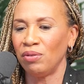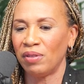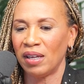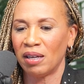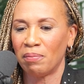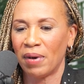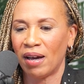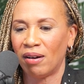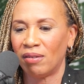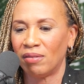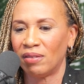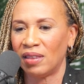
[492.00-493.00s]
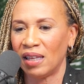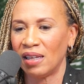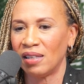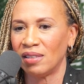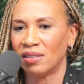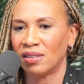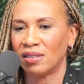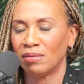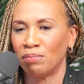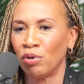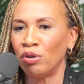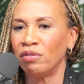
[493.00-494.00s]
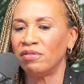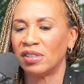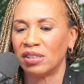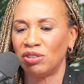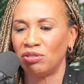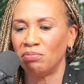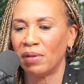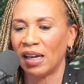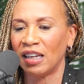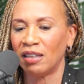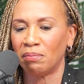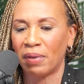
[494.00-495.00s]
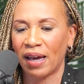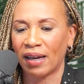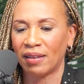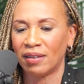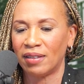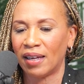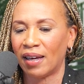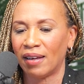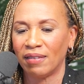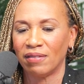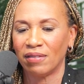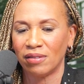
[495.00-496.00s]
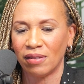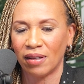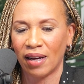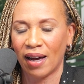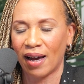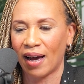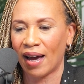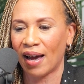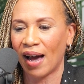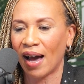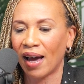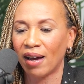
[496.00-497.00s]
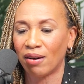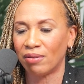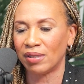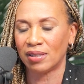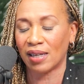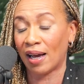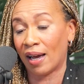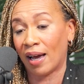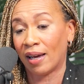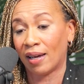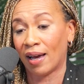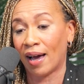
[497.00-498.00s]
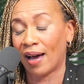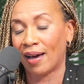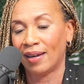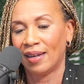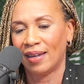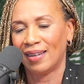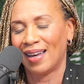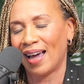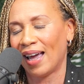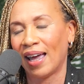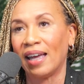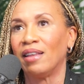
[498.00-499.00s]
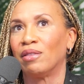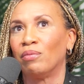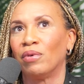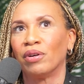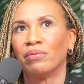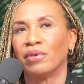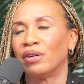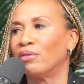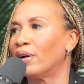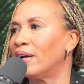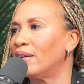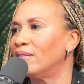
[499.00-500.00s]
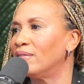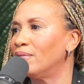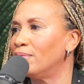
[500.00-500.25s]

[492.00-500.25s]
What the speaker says: you think about moves that you made back in the day, I hate the word regret,